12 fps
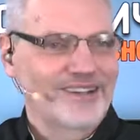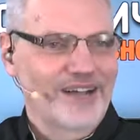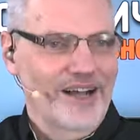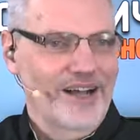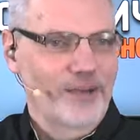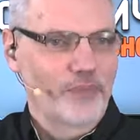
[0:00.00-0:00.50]

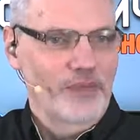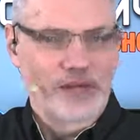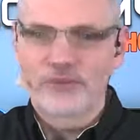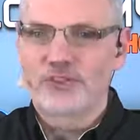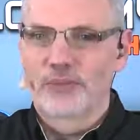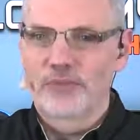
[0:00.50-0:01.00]
that
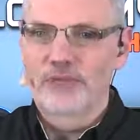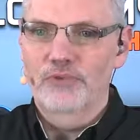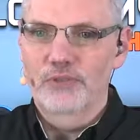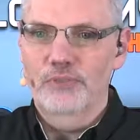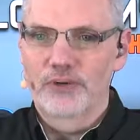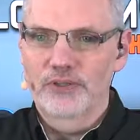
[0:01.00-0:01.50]
was something
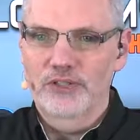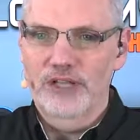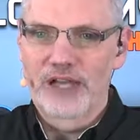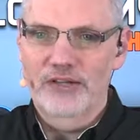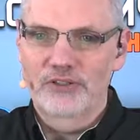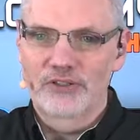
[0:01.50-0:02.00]
we pointed
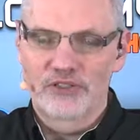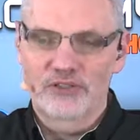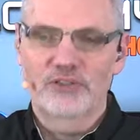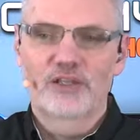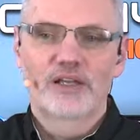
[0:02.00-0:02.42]
out. It's just